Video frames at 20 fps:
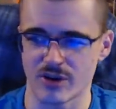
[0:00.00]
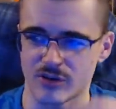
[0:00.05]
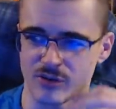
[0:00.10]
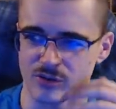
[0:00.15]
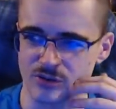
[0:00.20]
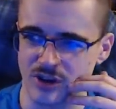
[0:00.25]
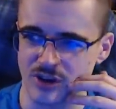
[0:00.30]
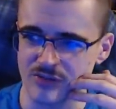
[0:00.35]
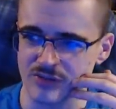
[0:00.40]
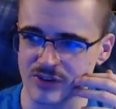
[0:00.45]
I
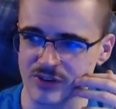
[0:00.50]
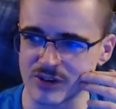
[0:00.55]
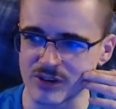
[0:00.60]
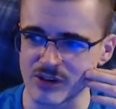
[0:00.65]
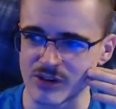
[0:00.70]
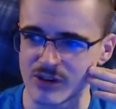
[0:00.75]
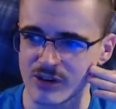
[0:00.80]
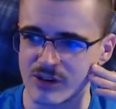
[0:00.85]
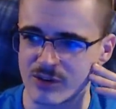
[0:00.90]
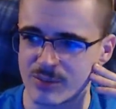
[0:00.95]
was having a
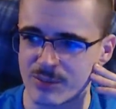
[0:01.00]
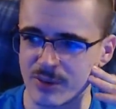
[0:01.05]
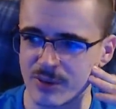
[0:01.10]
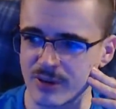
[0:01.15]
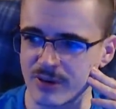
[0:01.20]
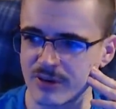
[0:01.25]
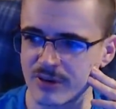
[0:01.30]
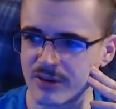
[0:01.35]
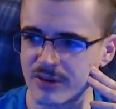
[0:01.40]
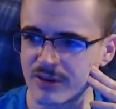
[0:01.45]
look,
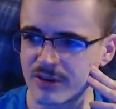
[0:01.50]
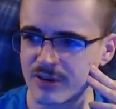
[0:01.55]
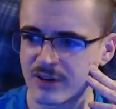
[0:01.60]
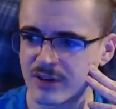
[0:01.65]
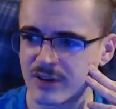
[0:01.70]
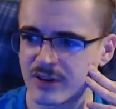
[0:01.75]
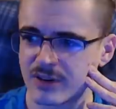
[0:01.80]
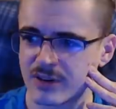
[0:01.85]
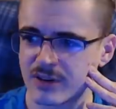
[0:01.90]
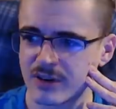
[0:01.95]
but
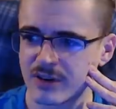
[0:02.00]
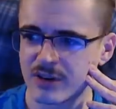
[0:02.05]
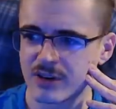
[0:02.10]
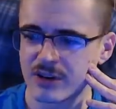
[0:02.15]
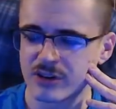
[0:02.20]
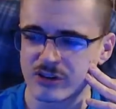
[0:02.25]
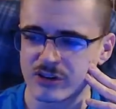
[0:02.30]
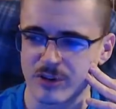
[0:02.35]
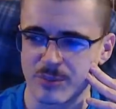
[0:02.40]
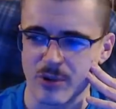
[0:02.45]

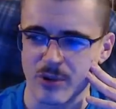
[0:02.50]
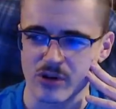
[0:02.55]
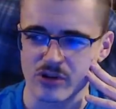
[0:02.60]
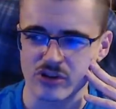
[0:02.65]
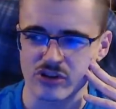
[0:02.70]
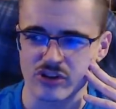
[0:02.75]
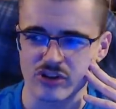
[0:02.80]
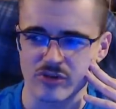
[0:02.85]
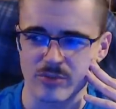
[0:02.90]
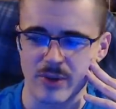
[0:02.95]
so
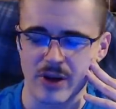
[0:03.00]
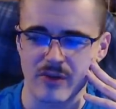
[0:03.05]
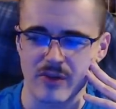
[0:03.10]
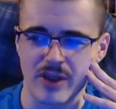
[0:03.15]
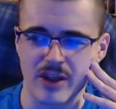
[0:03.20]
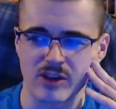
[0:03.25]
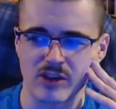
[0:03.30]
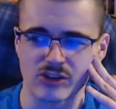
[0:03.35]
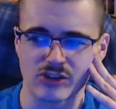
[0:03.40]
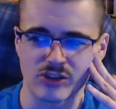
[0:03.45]
apologies about
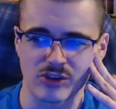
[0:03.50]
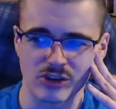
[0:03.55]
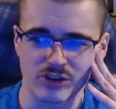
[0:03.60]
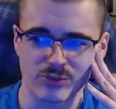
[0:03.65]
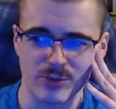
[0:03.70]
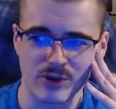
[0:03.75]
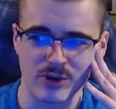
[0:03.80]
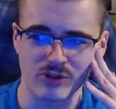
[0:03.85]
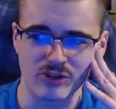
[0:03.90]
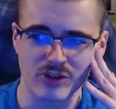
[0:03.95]
that. So I
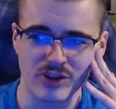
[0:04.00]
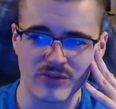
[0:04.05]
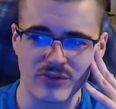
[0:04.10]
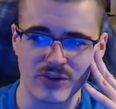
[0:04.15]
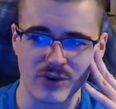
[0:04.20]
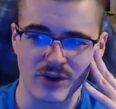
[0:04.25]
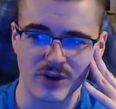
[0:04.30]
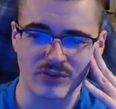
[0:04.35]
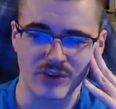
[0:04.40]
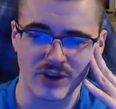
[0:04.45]
suppose if
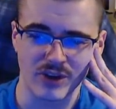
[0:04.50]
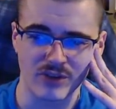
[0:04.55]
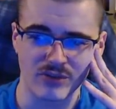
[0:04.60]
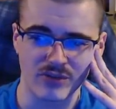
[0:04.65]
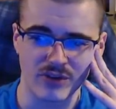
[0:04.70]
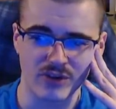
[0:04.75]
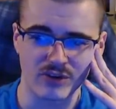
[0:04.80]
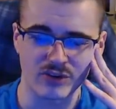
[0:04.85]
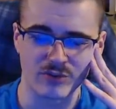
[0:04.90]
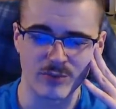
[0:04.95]
you have to go
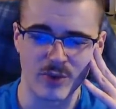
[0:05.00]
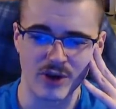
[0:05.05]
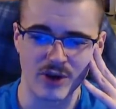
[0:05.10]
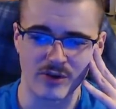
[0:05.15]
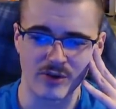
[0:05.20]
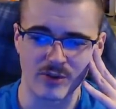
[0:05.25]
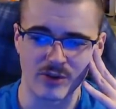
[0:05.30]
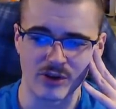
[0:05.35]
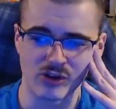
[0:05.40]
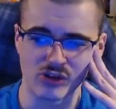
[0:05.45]
for those
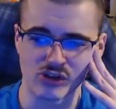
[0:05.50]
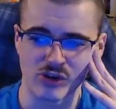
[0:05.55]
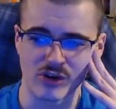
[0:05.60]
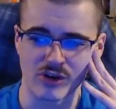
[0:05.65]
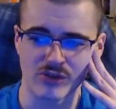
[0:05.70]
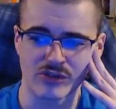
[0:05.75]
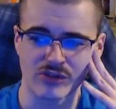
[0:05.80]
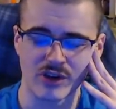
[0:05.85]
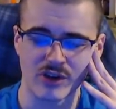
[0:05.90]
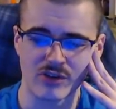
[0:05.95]
Myra ones, you
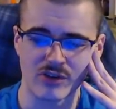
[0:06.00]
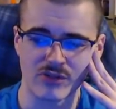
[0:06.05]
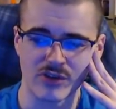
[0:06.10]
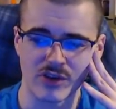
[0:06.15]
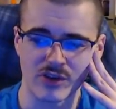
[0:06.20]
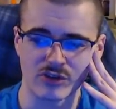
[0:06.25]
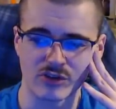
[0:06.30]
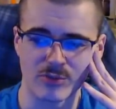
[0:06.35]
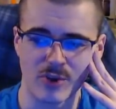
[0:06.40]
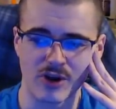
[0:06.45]
have to go for
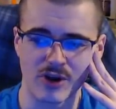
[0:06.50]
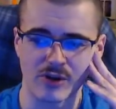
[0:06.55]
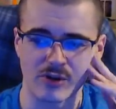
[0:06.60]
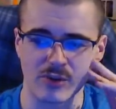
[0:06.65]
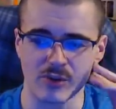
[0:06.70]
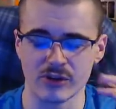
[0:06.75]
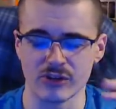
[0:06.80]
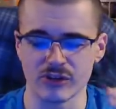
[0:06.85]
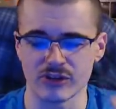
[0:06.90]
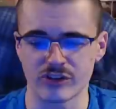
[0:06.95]
those Myra
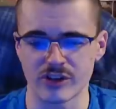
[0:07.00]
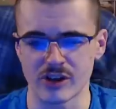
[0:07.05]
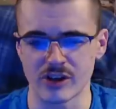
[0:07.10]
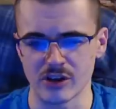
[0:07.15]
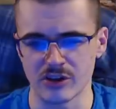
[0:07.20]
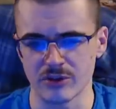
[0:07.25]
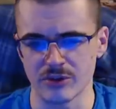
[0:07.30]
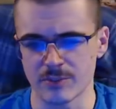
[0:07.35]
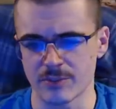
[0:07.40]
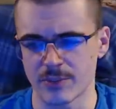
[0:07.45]
ones,
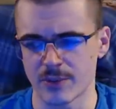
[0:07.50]
Dylan.